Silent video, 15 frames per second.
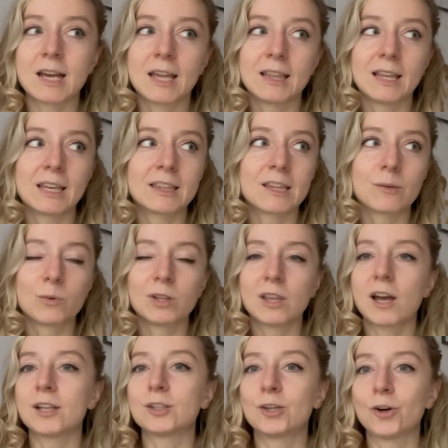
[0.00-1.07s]
and like they will
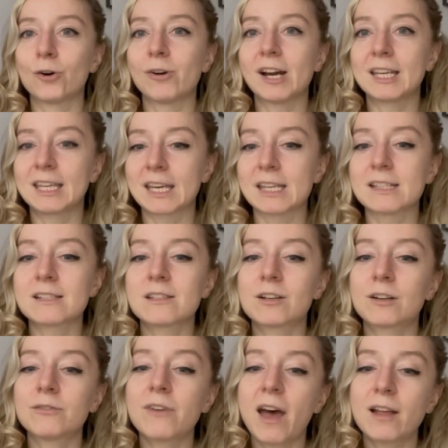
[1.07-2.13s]
not go against
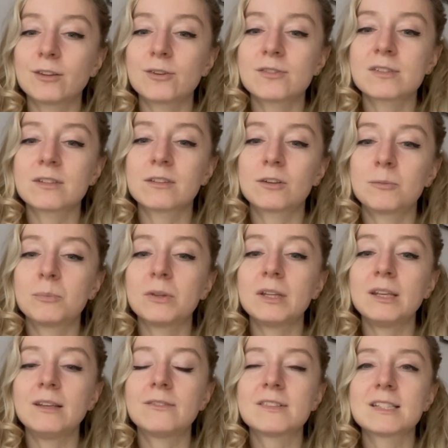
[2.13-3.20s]
their values and their
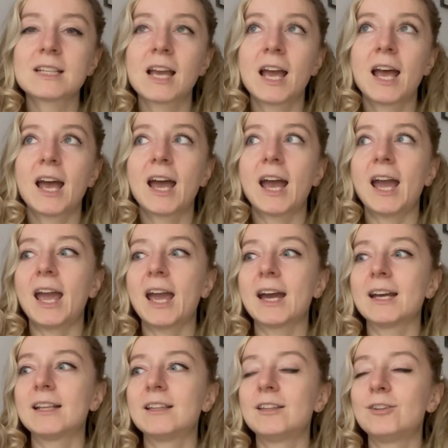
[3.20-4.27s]
beliefs.
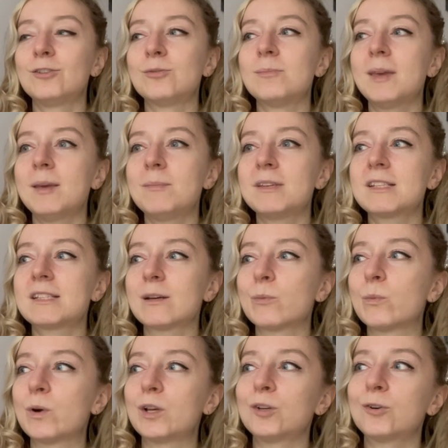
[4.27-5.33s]
And you may be
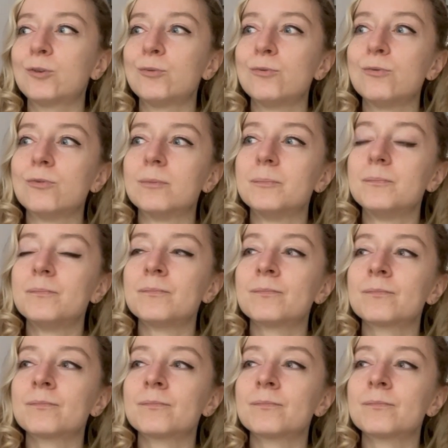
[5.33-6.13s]
someone who